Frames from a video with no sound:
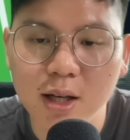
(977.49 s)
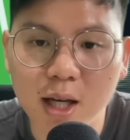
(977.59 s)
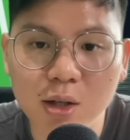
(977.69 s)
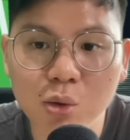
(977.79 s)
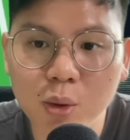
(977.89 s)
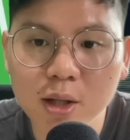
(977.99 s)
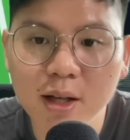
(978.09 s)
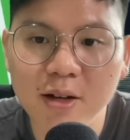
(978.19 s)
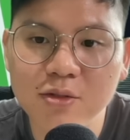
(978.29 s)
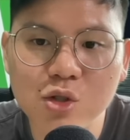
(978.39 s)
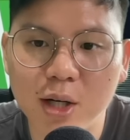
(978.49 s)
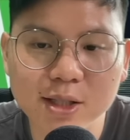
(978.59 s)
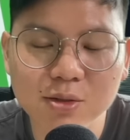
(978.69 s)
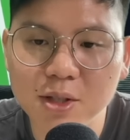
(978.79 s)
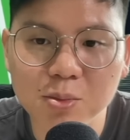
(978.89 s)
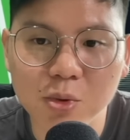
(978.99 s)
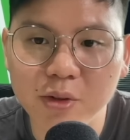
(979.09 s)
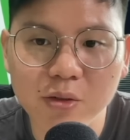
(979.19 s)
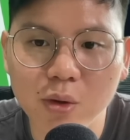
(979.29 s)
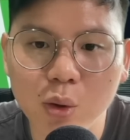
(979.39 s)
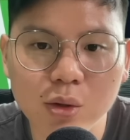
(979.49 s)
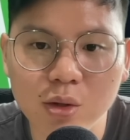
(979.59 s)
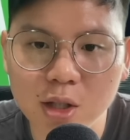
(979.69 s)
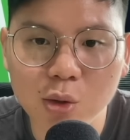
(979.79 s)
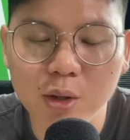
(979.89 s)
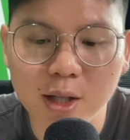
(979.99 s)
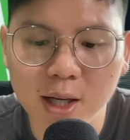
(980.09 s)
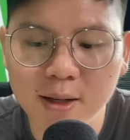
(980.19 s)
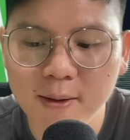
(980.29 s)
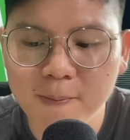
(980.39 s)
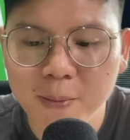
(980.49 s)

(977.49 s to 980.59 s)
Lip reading: And you will have transfers moving forward to deal with that.